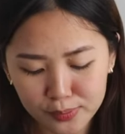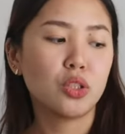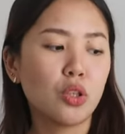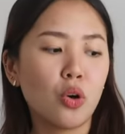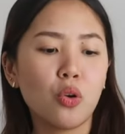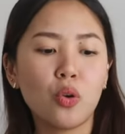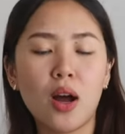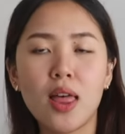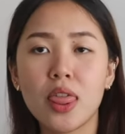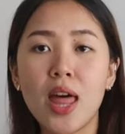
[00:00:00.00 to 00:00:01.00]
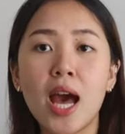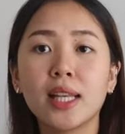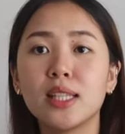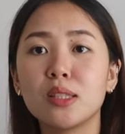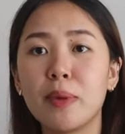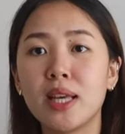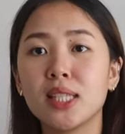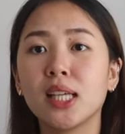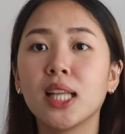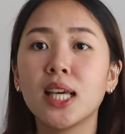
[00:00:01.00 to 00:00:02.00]
So that is
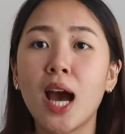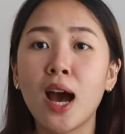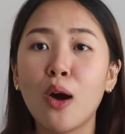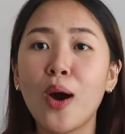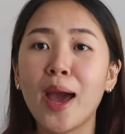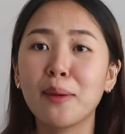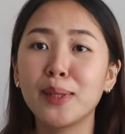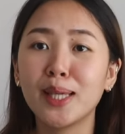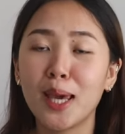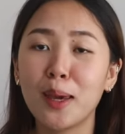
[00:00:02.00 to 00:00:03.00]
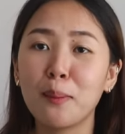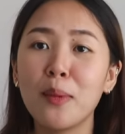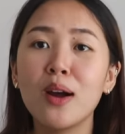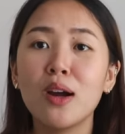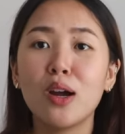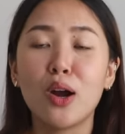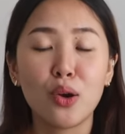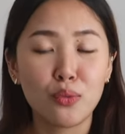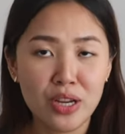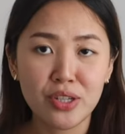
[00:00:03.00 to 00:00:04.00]
basically how I became
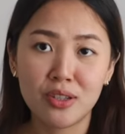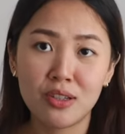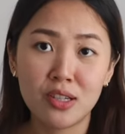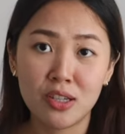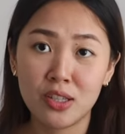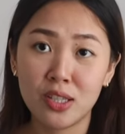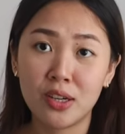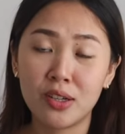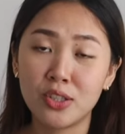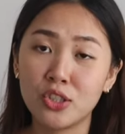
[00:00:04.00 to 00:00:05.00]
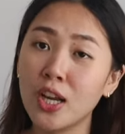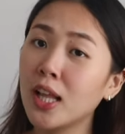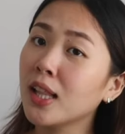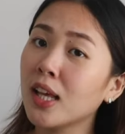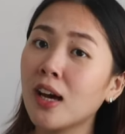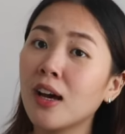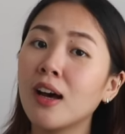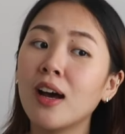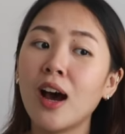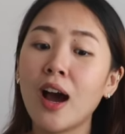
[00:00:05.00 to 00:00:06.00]
a registered nurse here in Australia.